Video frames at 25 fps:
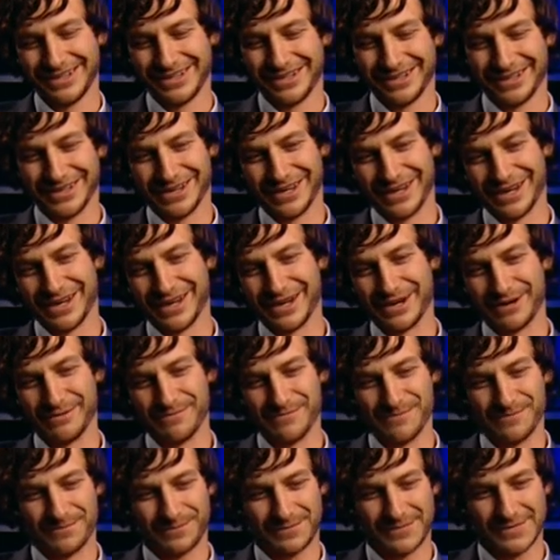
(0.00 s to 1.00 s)

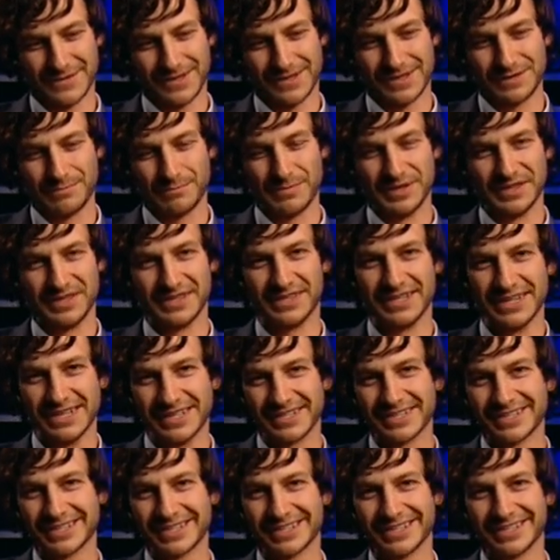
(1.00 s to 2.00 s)
but
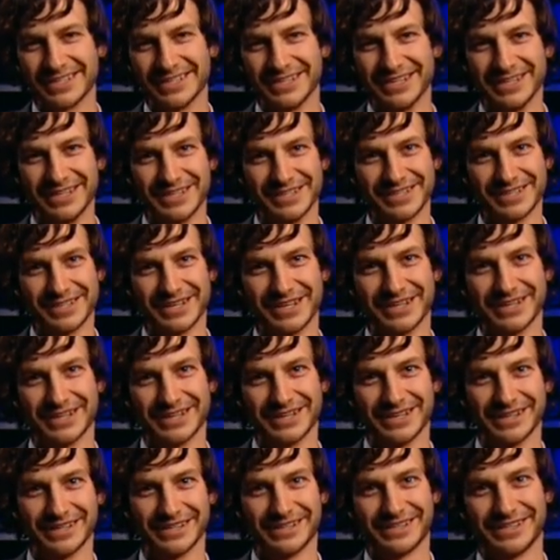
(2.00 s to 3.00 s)
this is
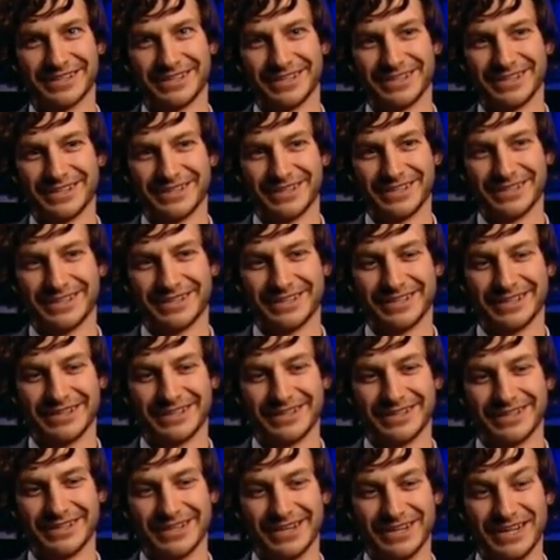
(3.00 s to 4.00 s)
an
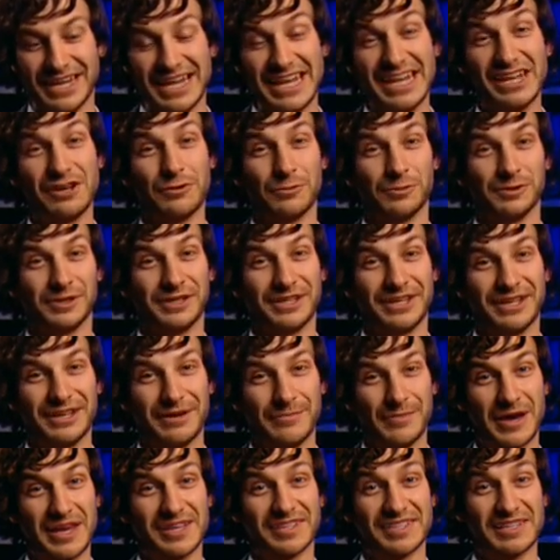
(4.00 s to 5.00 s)
equally
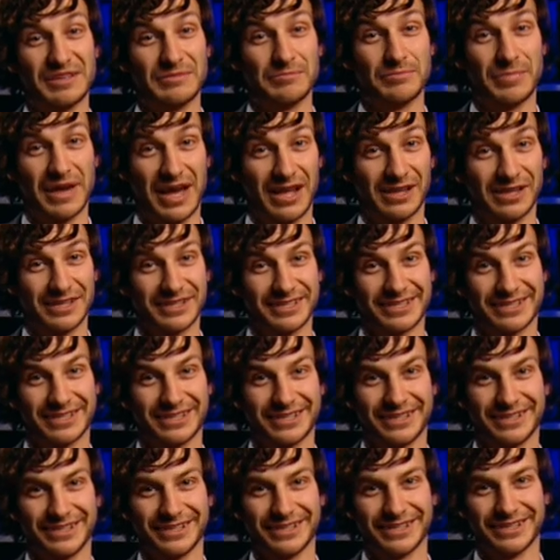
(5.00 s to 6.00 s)
amazing ballad
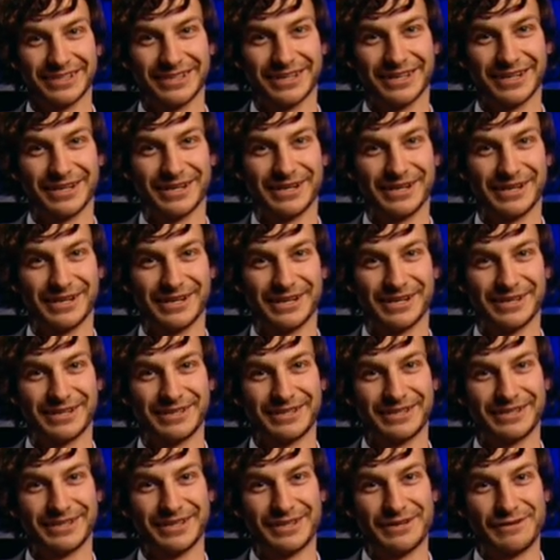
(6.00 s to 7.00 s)

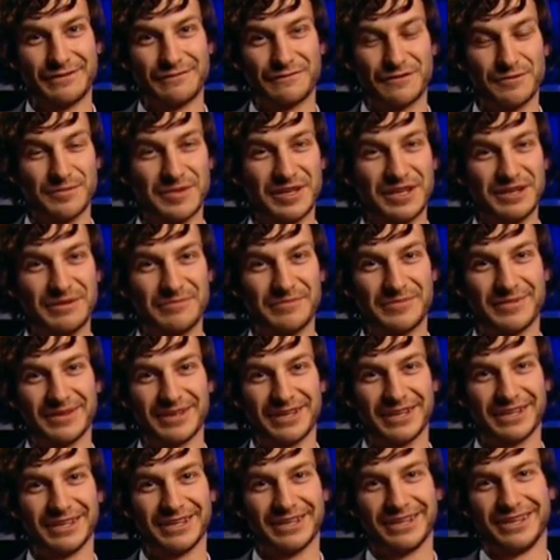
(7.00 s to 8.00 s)
from him
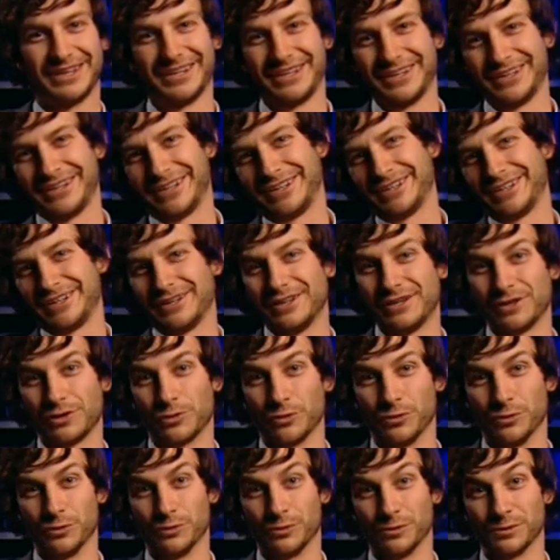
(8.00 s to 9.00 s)

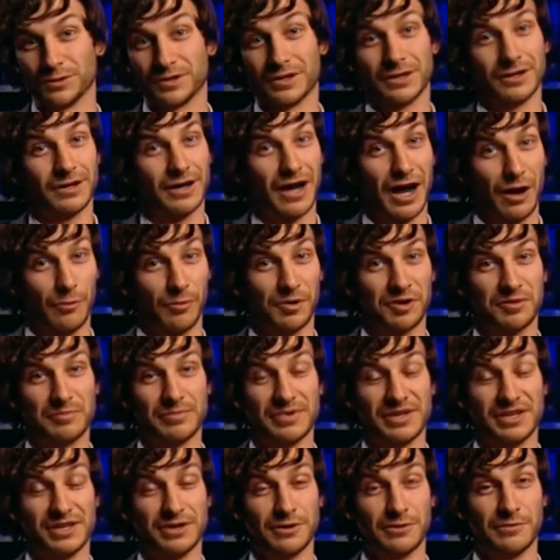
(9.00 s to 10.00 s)
called I Want to Be
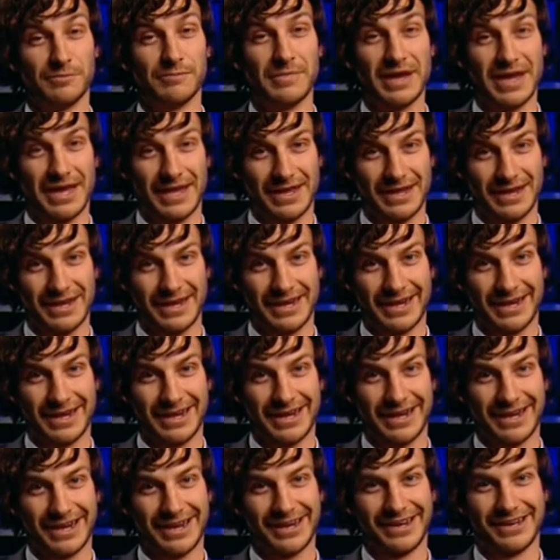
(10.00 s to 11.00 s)
Your Man.
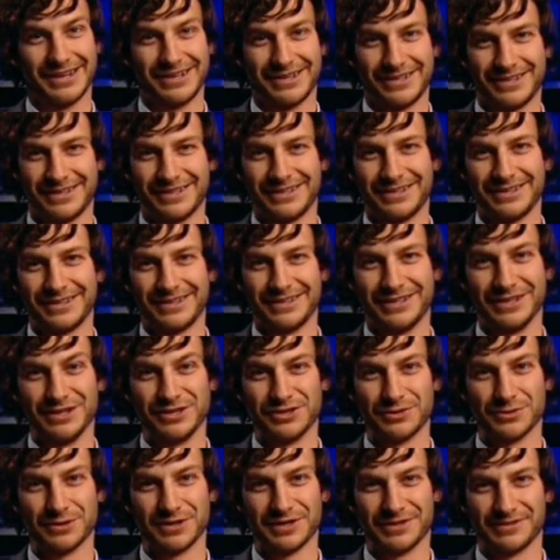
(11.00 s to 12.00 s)

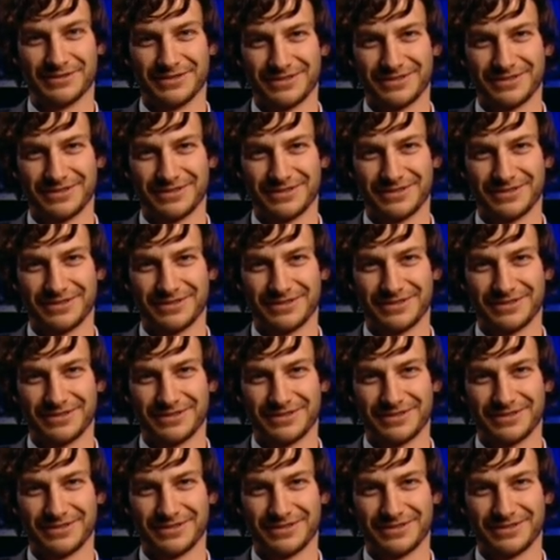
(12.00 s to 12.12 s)
Enjoy.